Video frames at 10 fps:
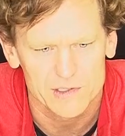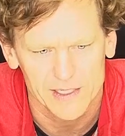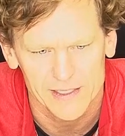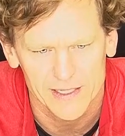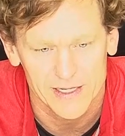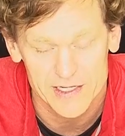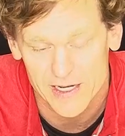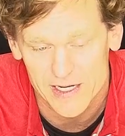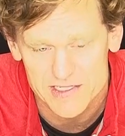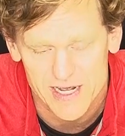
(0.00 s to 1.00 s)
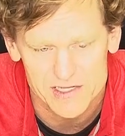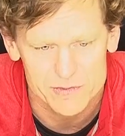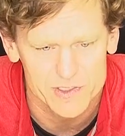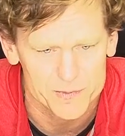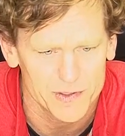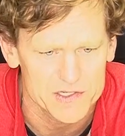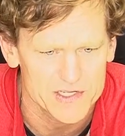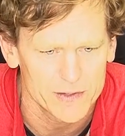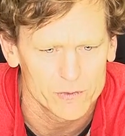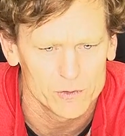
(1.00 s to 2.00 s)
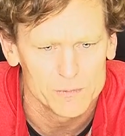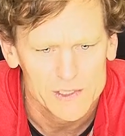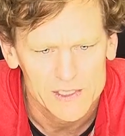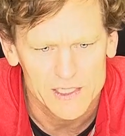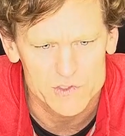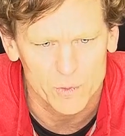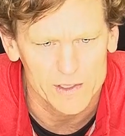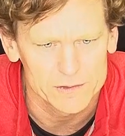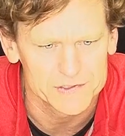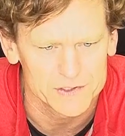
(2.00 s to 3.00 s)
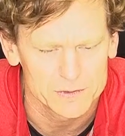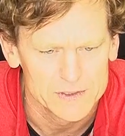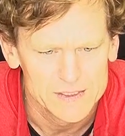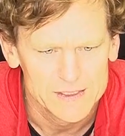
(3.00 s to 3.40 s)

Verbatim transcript: and, and he he's added some experience to that room as well. So